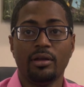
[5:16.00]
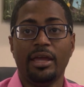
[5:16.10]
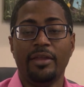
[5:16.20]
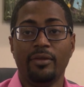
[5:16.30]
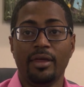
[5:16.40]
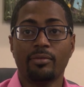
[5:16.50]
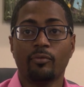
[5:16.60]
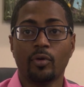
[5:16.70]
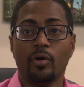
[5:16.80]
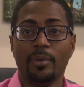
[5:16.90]
in this
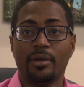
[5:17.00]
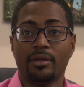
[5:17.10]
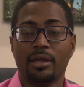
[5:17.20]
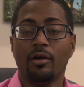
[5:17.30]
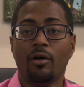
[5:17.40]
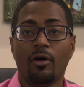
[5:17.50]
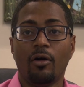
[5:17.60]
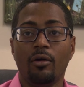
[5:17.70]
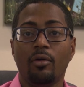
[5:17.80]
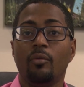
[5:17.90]
room in City
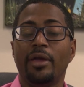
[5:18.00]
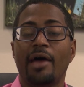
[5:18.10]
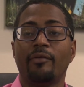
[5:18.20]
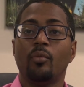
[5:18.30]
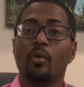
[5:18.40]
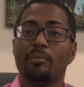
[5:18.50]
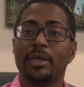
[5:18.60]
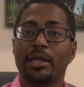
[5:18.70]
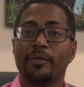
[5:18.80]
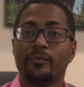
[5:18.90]
Hall, we have a ward
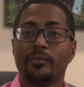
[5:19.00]
meeting.